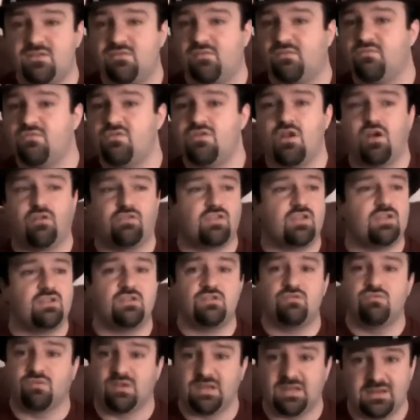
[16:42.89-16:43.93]
You have nothing
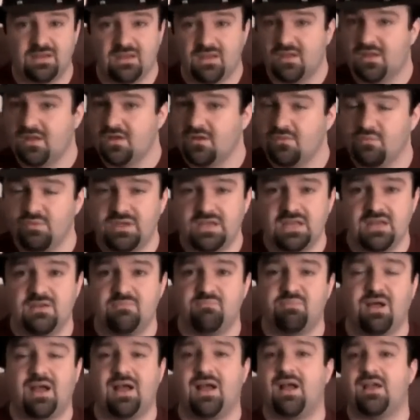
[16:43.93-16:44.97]
you can we can
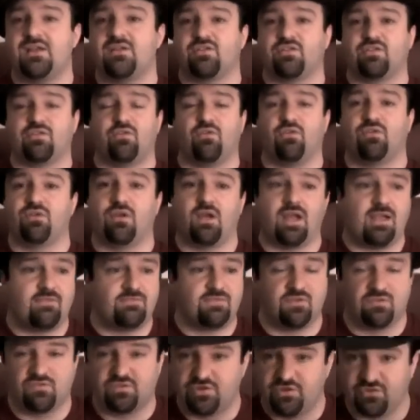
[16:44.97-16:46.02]
buy or or have
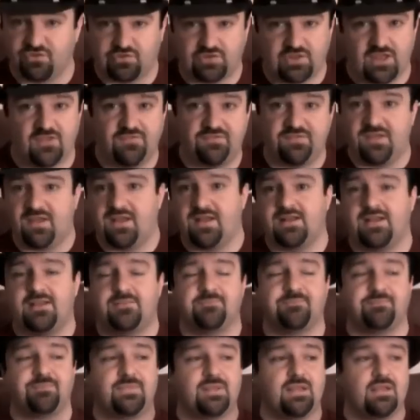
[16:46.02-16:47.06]
your your stuff on it.
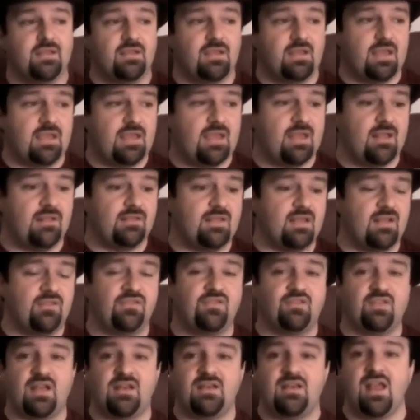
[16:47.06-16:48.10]
And then
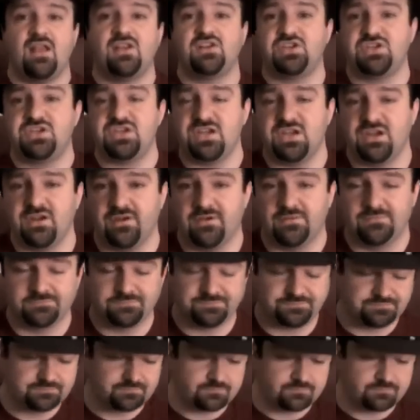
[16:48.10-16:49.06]
so that next year,